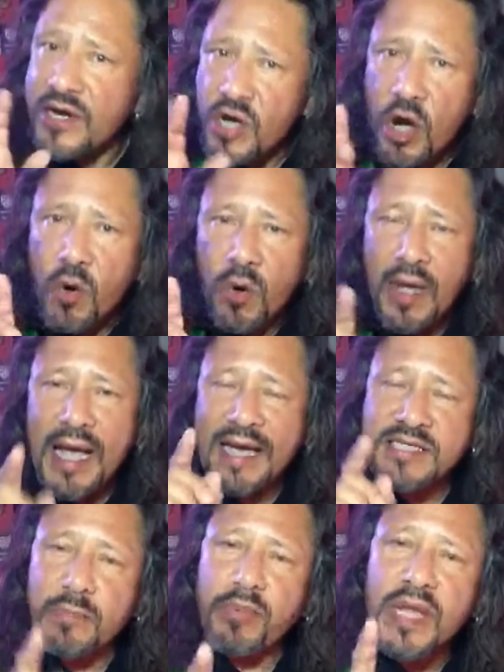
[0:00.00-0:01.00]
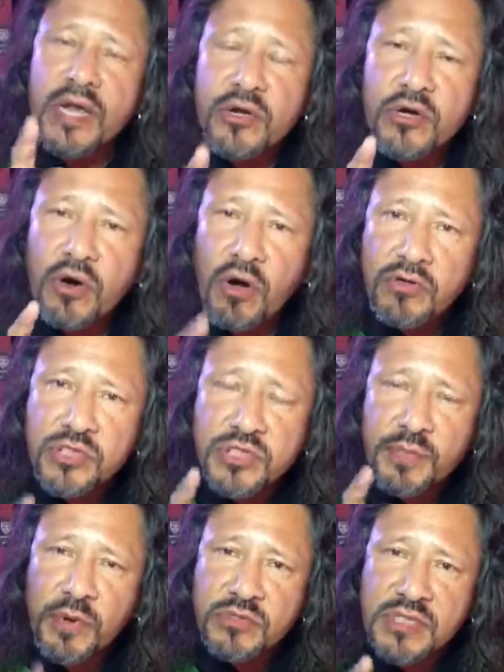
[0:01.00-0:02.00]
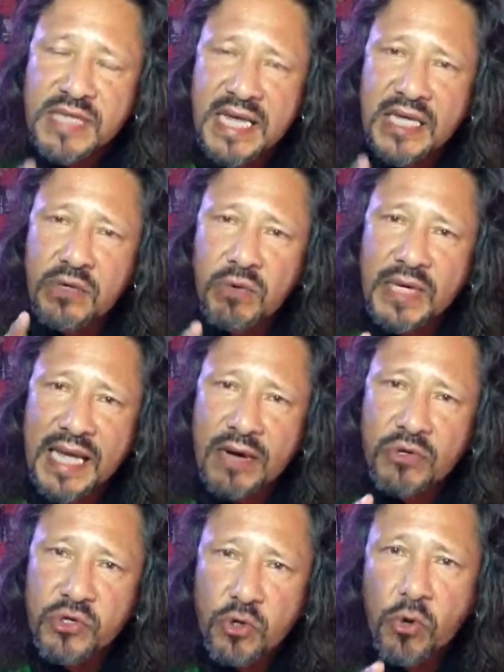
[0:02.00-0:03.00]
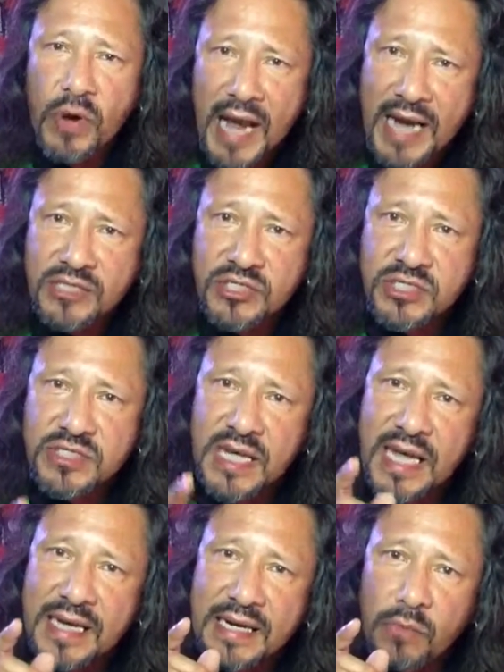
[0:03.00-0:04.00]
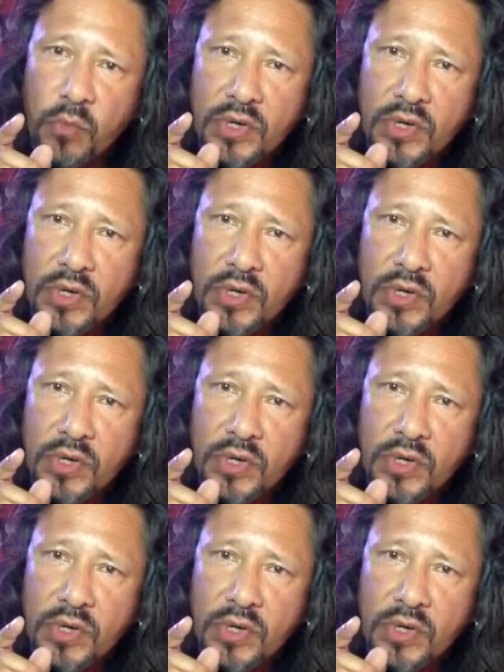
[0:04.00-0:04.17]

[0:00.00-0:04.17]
No, as a player, you're also supposed to take into account your actions and